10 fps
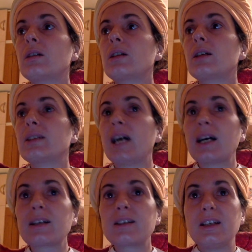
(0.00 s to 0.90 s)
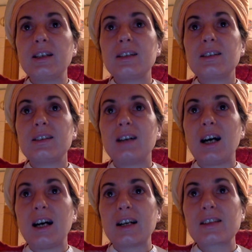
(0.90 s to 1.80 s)
conducting
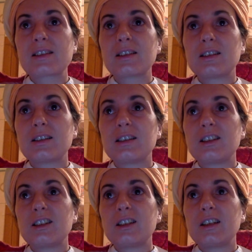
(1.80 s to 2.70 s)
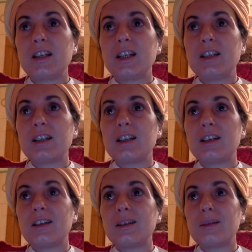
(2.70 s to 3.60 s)
us in
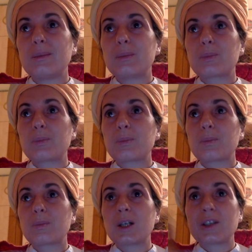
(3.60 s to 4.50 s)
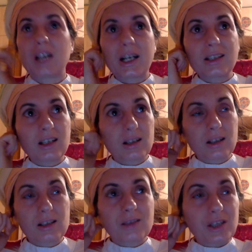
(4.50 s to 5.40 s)
a conducting
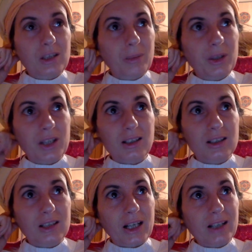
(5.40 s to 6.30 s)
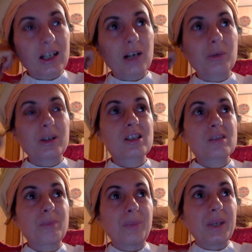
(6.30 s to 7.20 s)
is visibly not conducting our
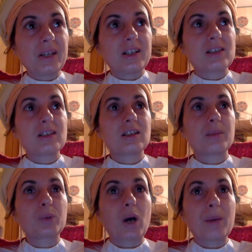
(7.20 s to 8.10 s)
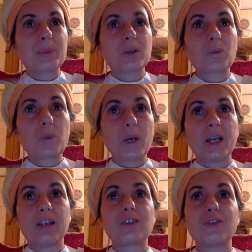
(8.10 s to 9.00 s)
experience in a proper way,
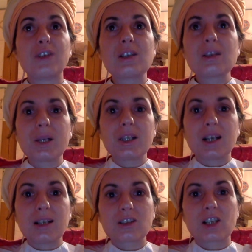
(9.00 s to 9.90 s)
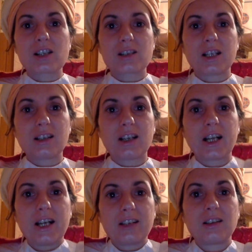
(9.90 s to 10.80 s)
is visibly not translating
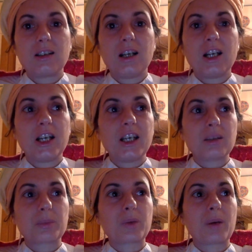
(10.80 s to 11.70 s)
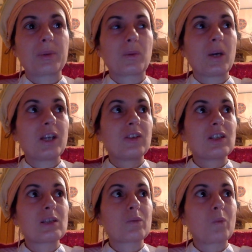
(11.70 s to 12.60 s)
reality in the proper way. And
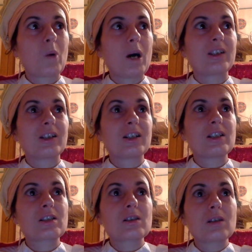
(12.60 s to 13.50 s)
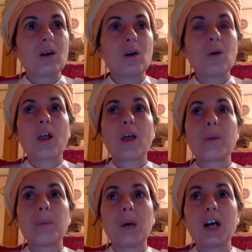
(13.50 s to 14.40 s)
this is why there is so
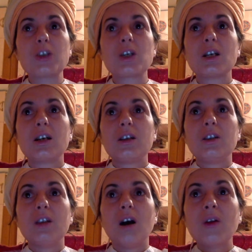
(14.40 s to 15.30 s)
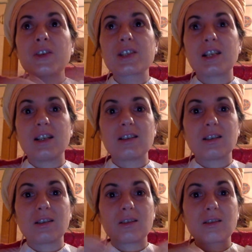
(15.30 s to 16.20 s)
much nonsense
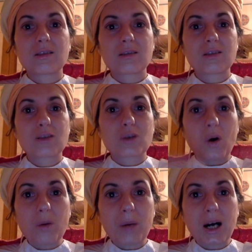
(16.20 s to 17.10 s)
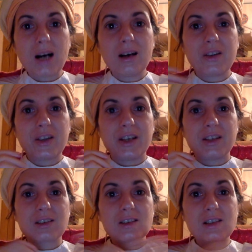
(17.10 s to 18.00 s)
and trauma
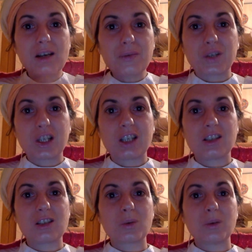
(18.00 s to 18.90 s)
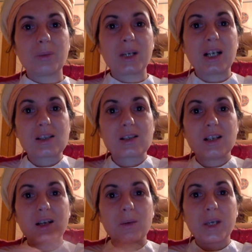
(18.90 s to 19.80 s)
and suffering in this world, because
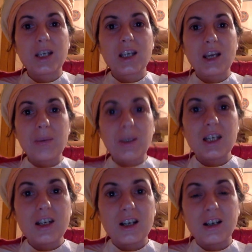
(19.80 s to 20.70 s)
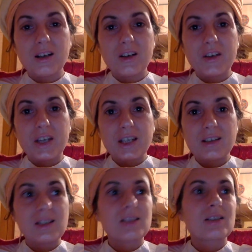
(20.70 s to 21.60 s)
we came here in
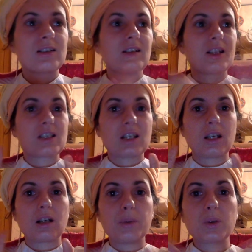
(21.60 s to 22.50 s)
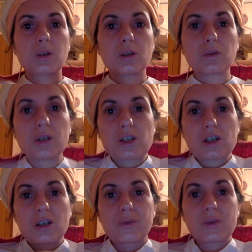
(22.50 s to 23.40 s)
this, let's say, computer to
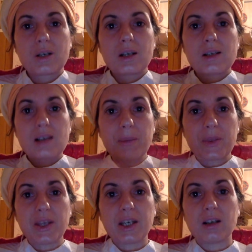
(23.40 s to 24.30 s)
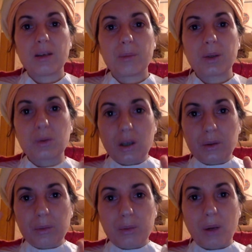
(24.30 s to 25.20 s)
achieve something, but
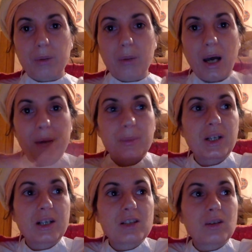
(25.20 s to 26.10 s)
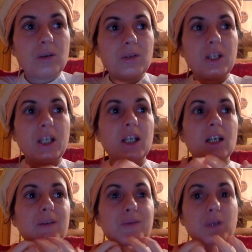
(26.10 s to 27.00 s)
without a proper map there is only
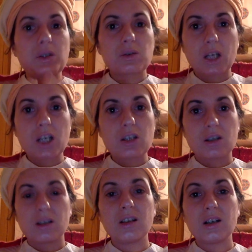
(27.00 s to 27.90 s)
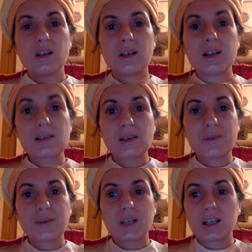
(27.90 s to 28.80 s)
frustration and
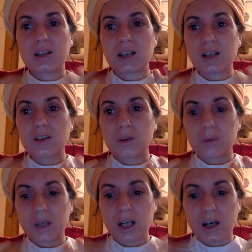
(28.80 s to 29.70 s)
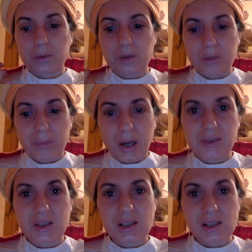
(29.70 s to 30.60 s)
suffering and not knowing how to
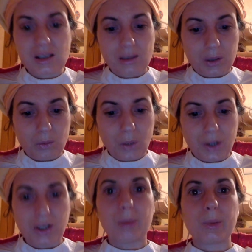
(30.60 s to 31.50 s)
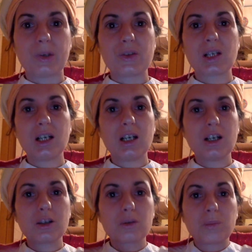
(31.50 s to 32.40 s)
debunk the system and what happens
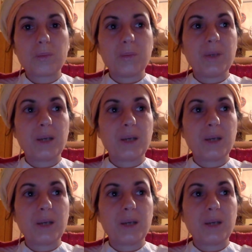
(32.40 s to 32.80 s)
to be